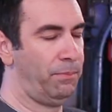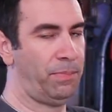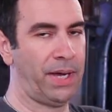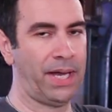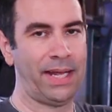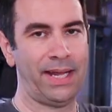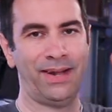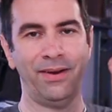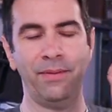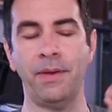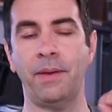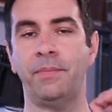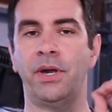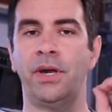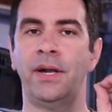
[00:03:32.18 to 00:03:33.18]
But
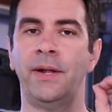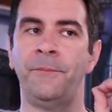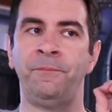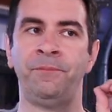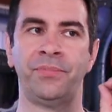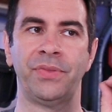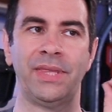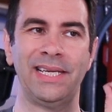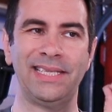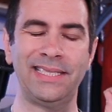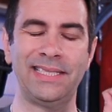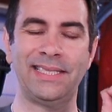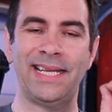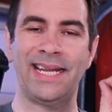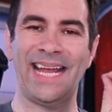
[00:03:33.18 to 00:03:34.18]
remember,
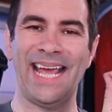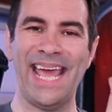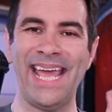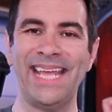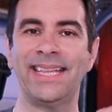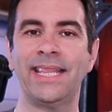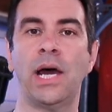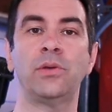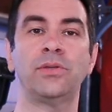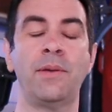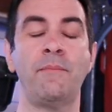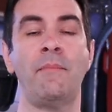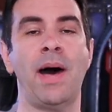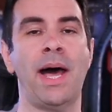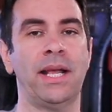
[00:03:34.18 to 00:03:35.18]
this is an
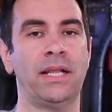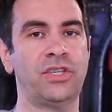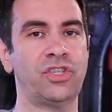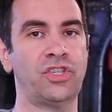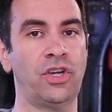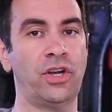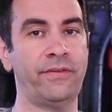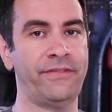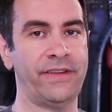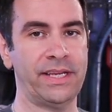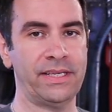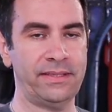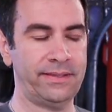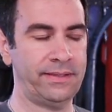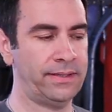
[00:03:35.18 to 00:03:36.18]
8,000 mile
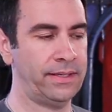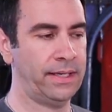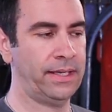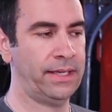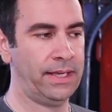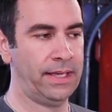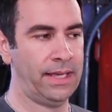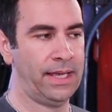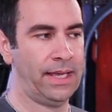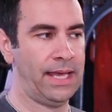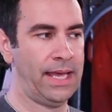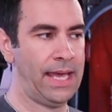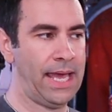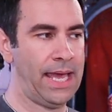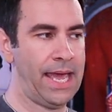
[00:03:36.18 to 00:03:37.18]
service
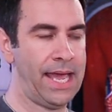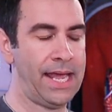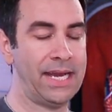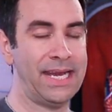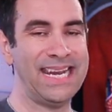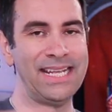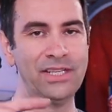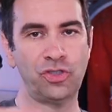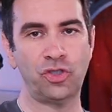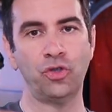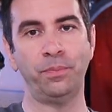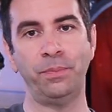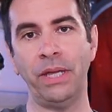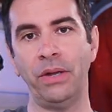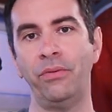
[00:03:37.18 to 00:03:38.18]
and needs
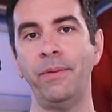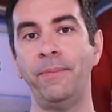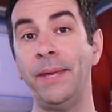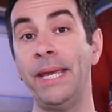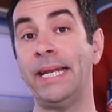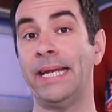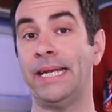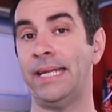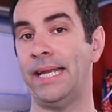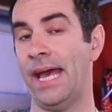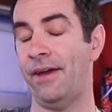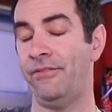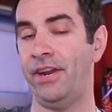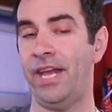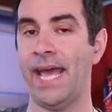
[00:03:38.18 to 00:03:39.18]
to be repeated
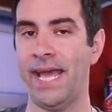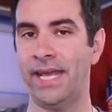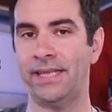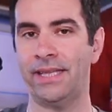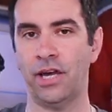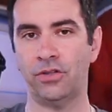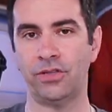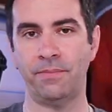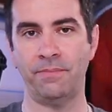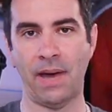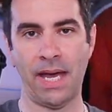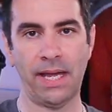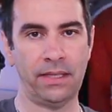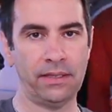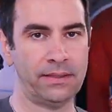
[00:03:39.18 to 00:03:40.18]
every 8,000
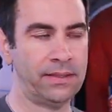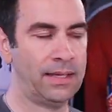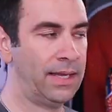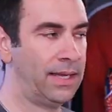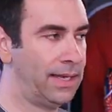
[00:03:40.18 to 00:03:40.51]
miles.